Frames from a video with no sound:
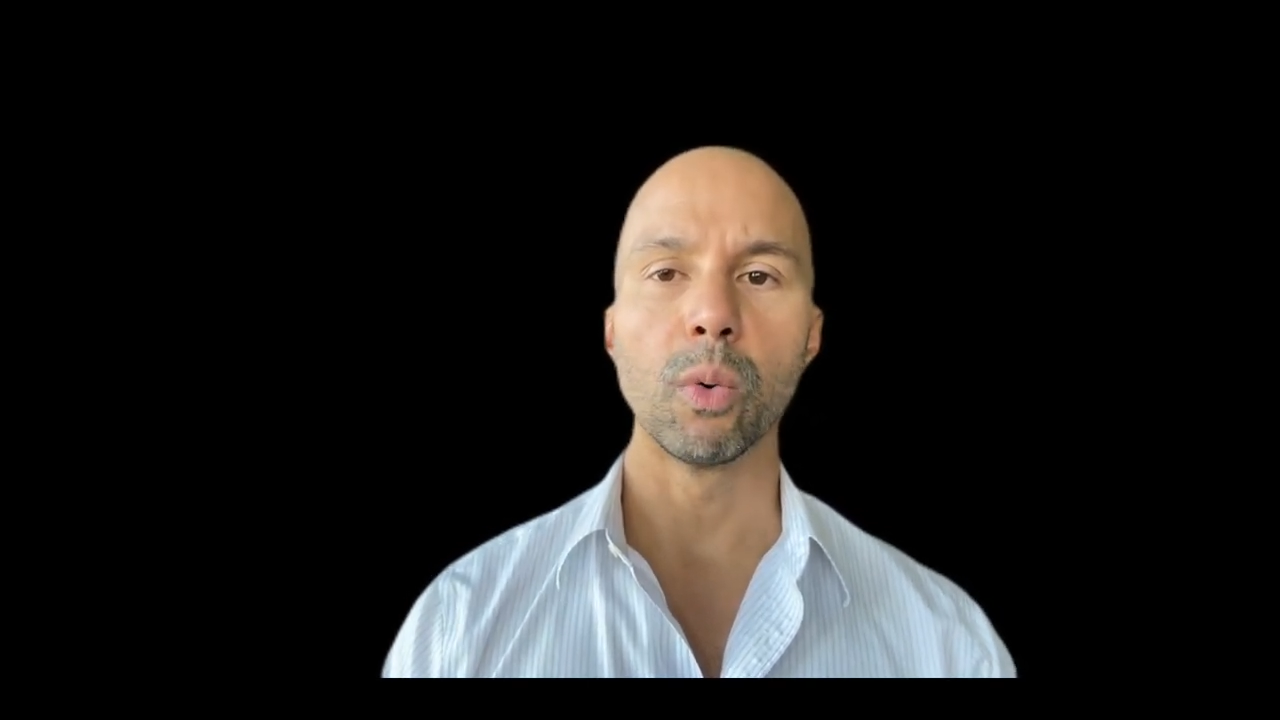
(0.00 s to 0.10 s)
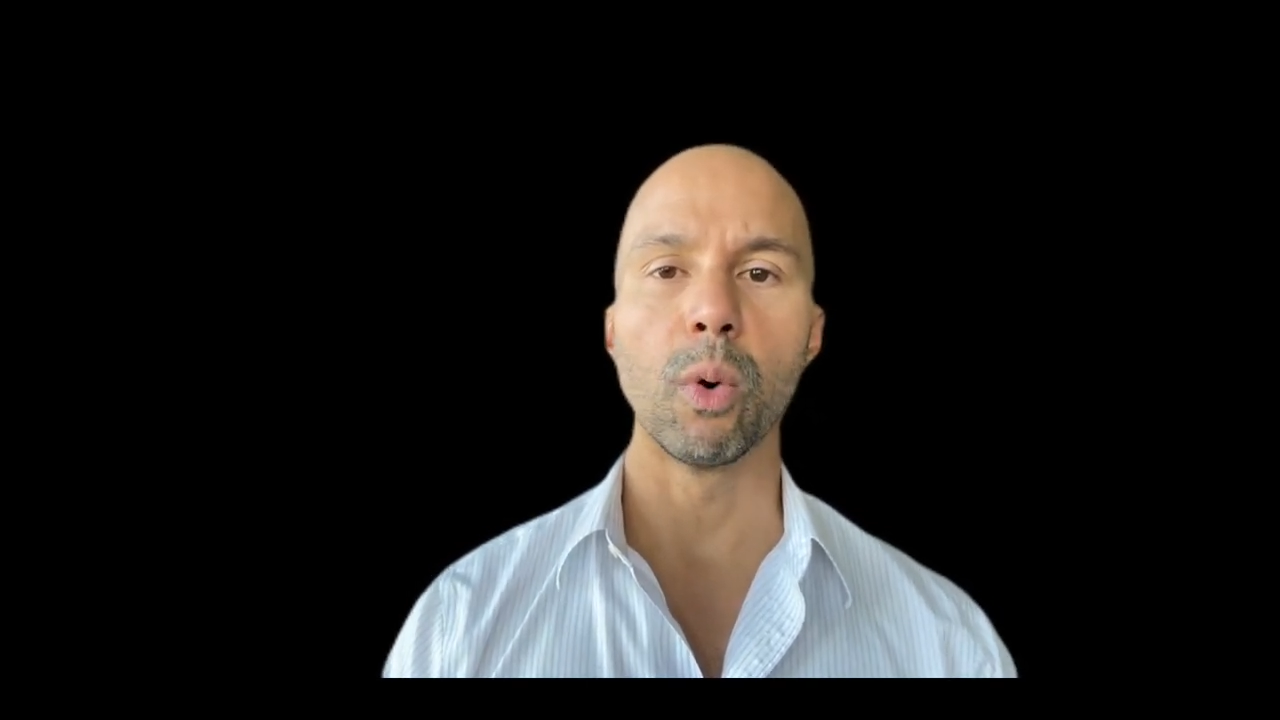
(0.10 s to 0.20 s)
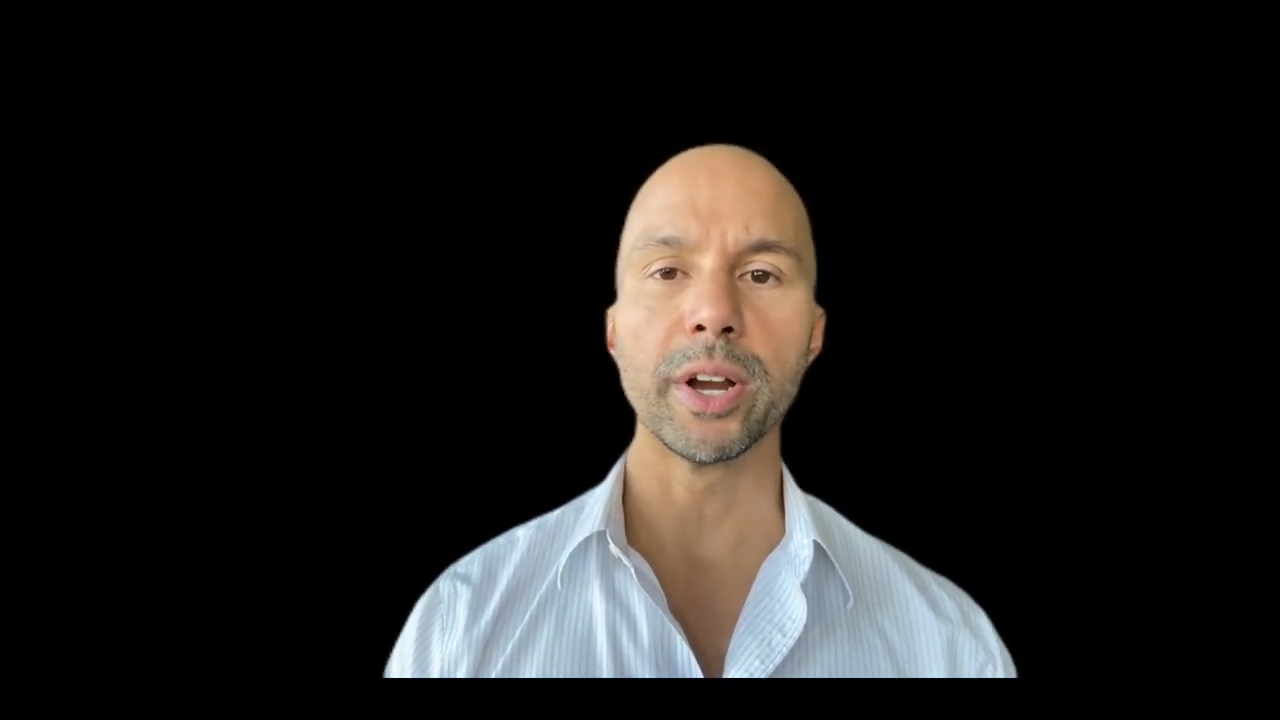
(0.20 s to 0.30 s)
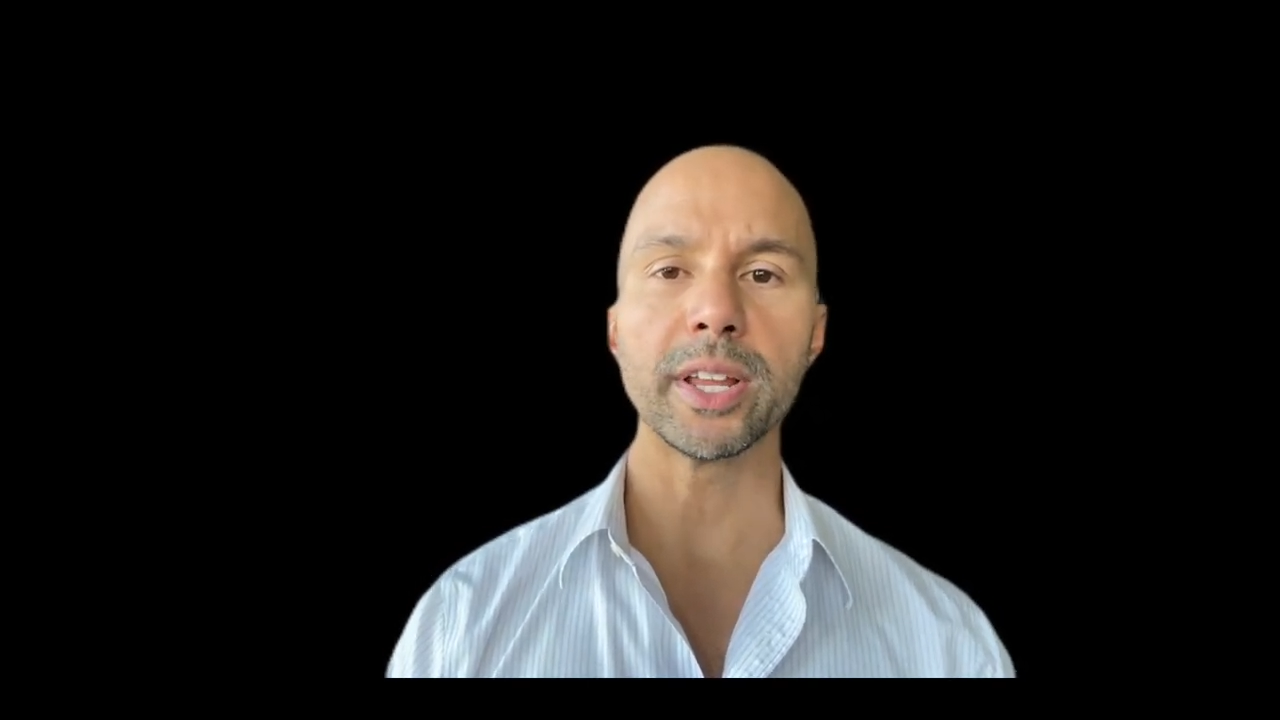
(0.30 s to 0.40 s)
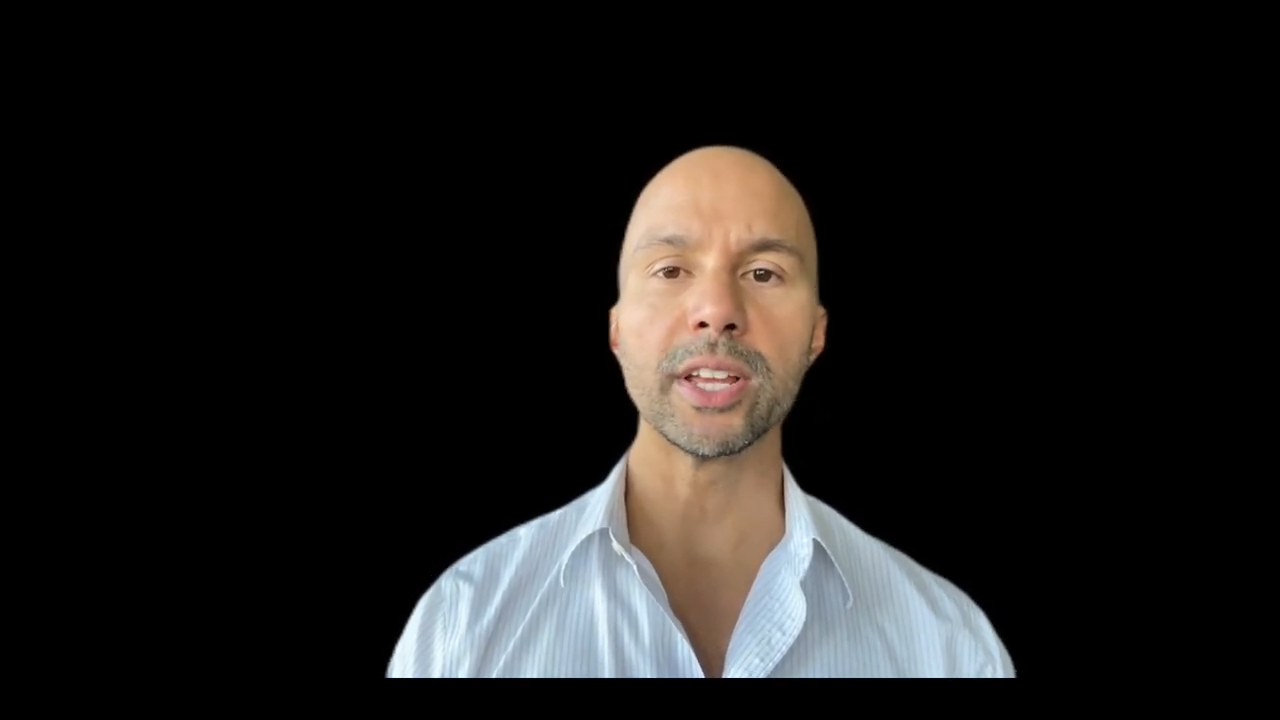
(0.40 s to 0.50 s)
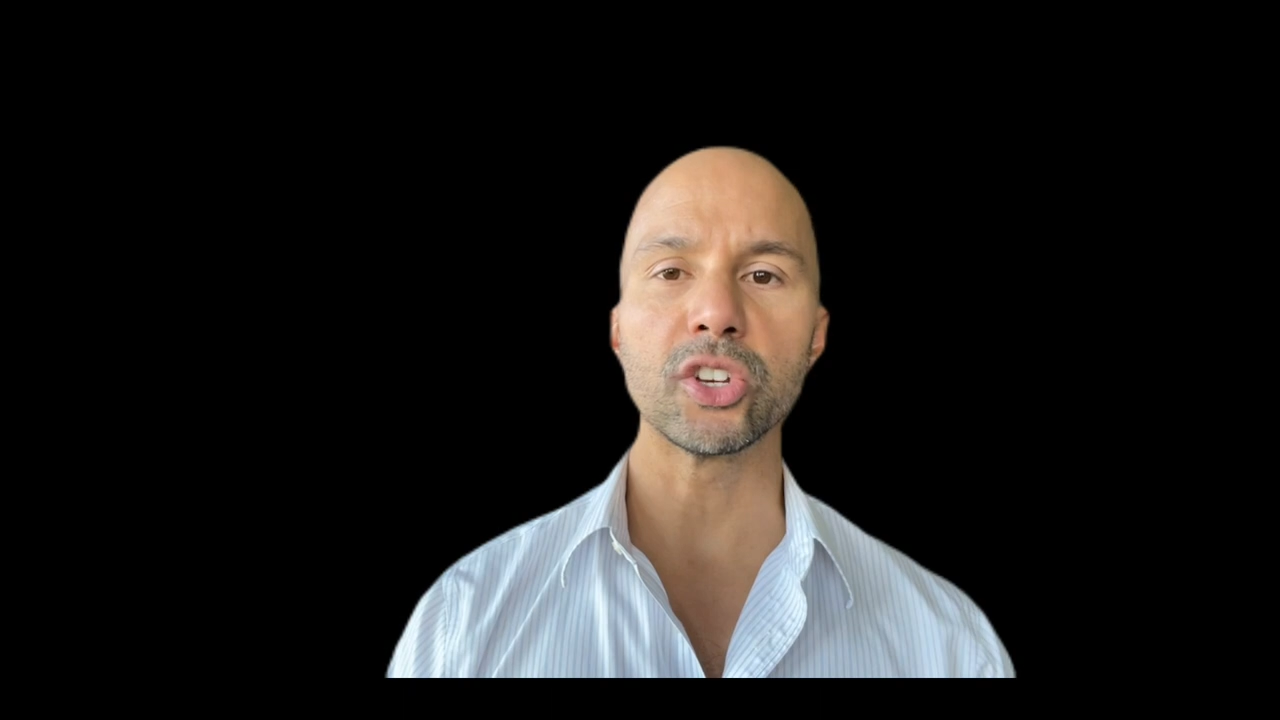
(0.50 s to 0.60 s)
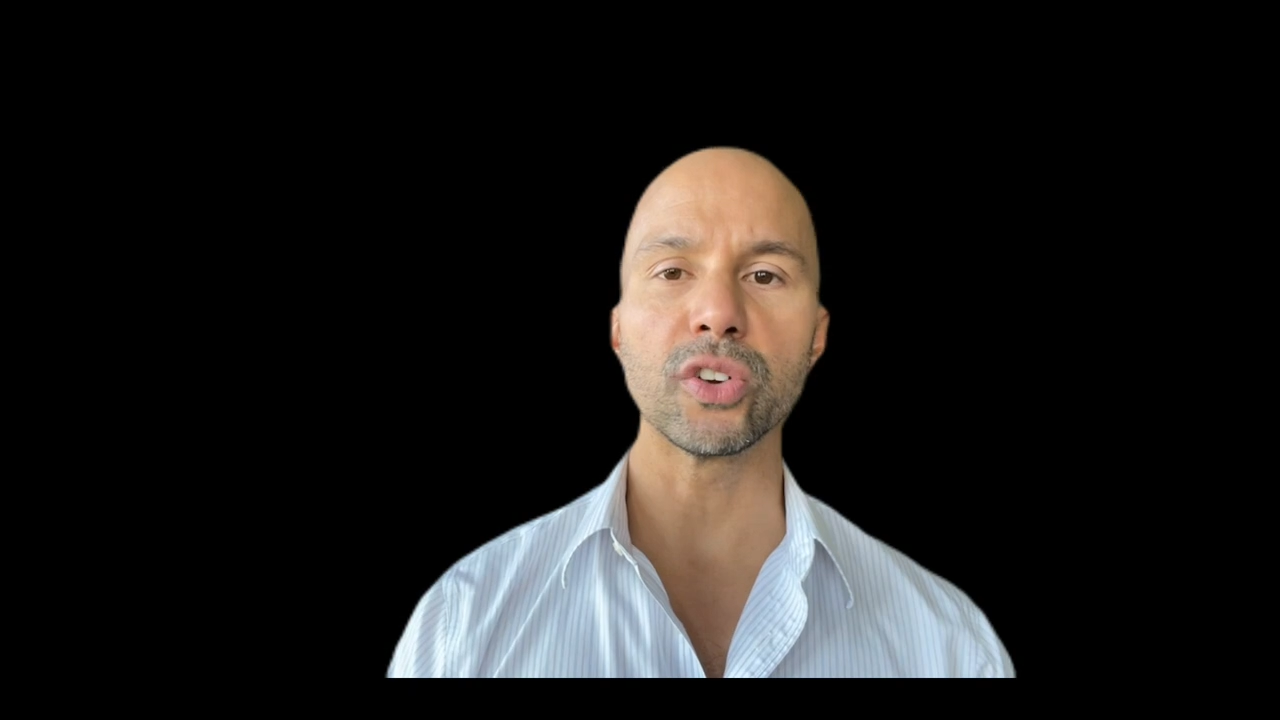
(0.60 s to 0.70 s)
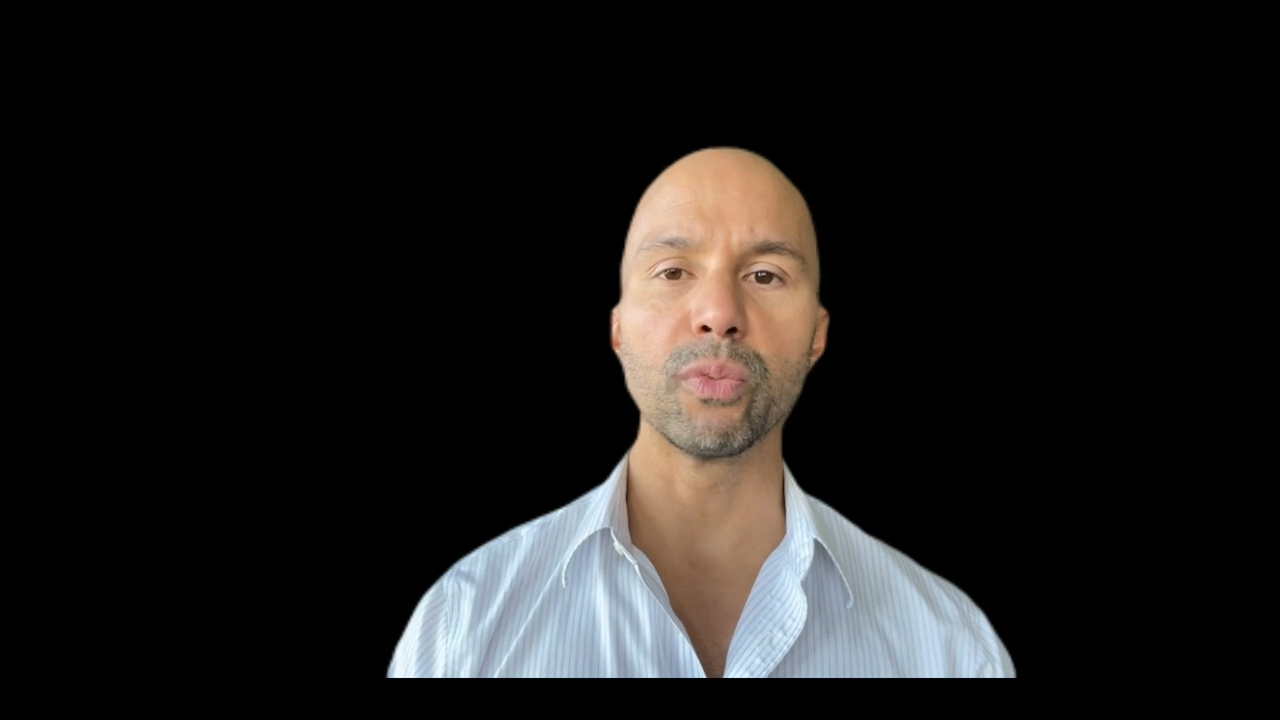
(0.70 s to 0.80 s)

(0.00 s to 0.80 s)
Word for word: One inch